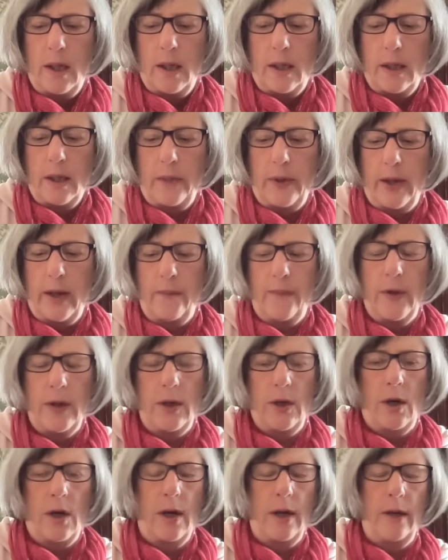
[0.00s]
Now we have the
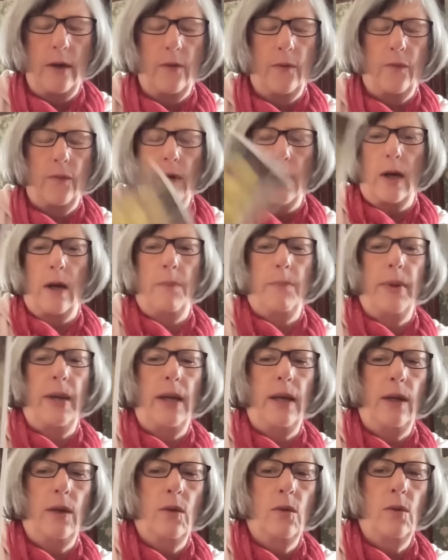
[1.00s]
nine of uh,
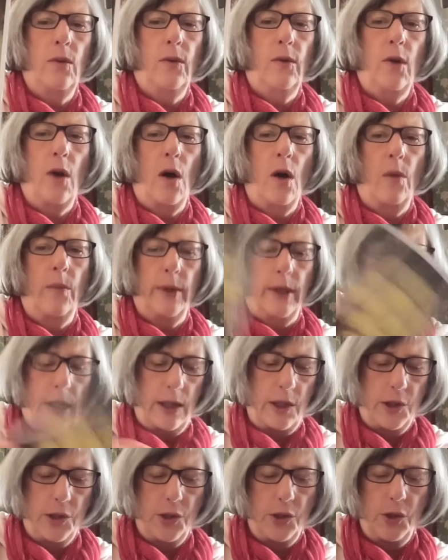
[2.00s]
pentacles
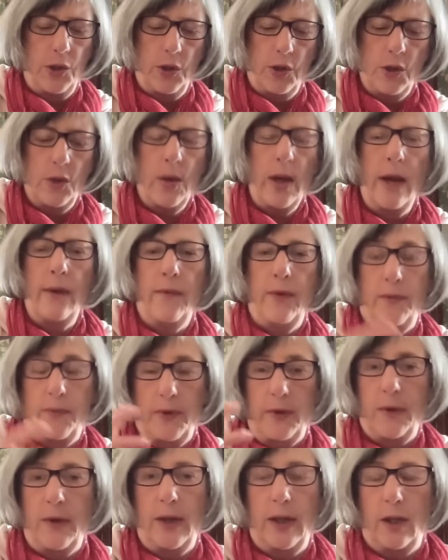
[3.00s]
culmination. You do have
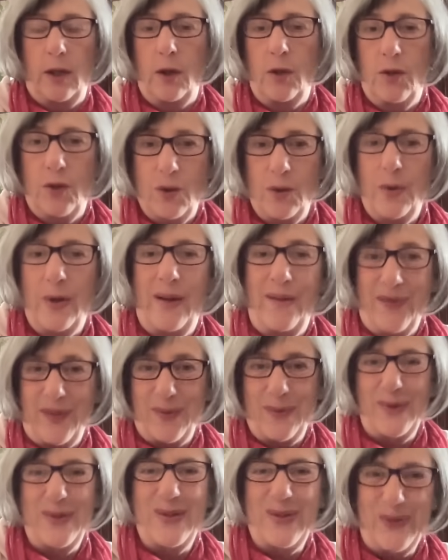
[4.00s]
everything, you do have the
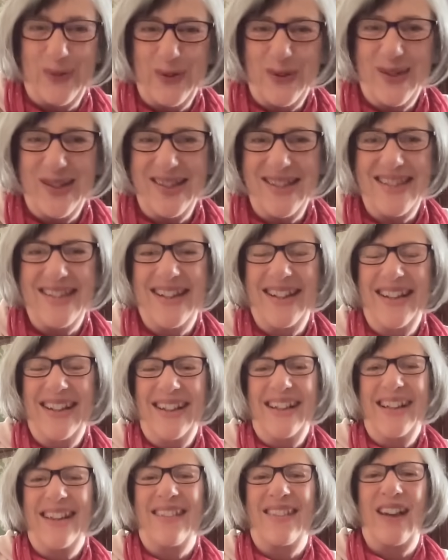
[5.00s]
resources
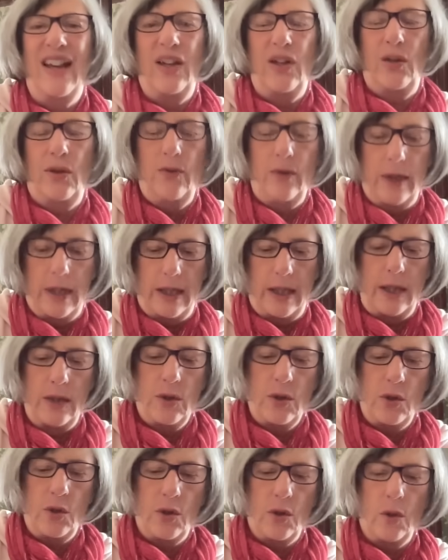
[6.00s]
that you need
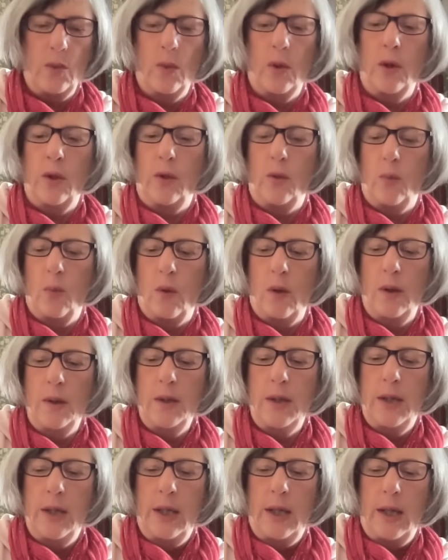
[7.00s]
to do what you
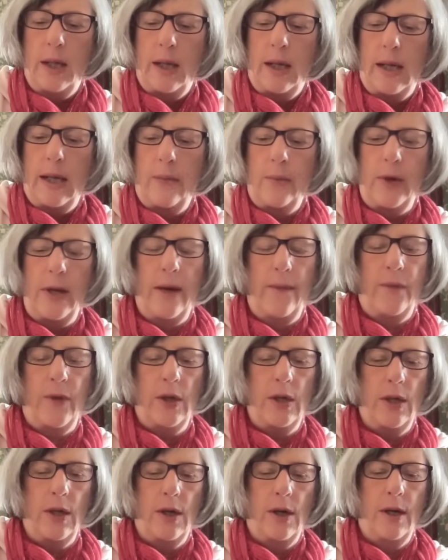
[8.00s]
want. And we have the
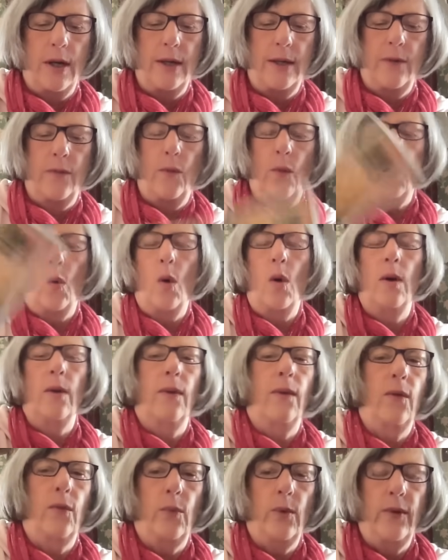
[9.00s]
nine of
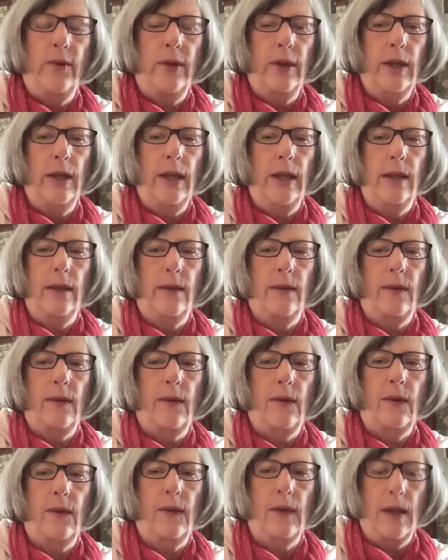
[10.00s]
wands
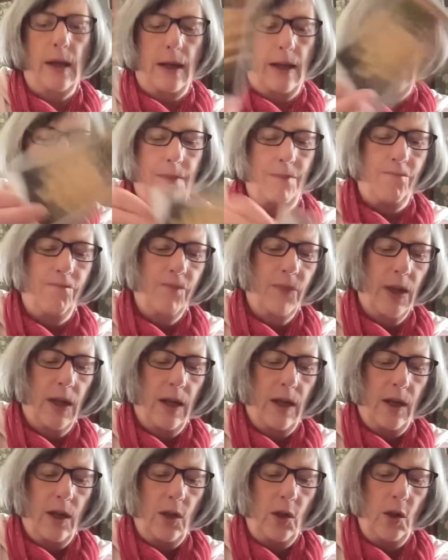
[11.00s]
resilience. Um,
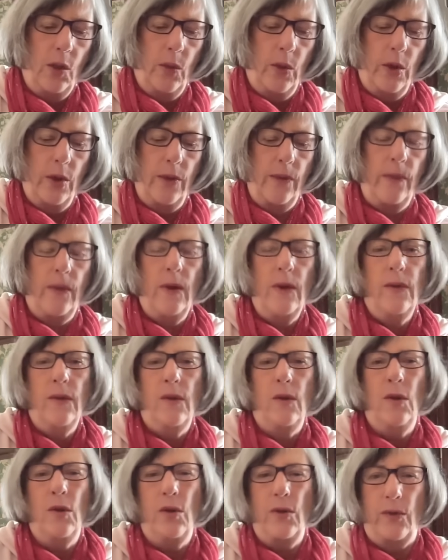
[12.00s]
you earned this,
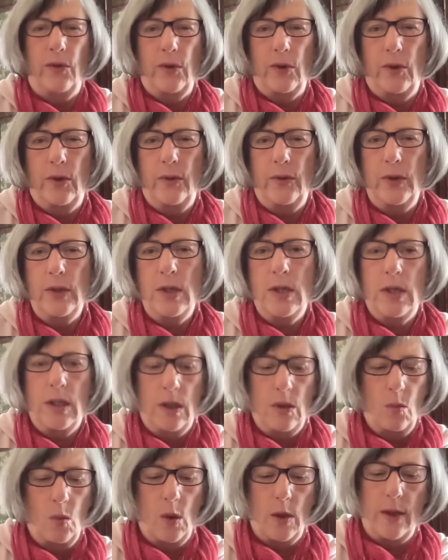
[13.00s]
you deserve it,
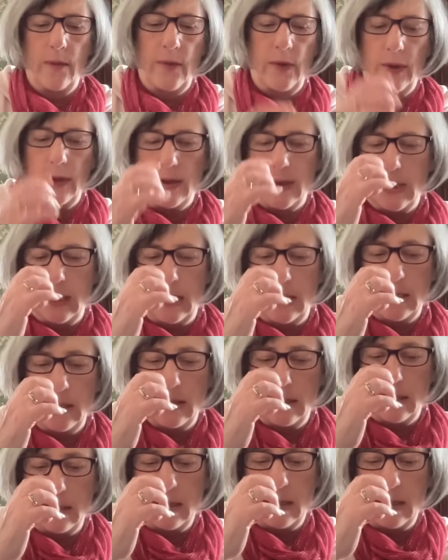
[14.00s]
whatever this is.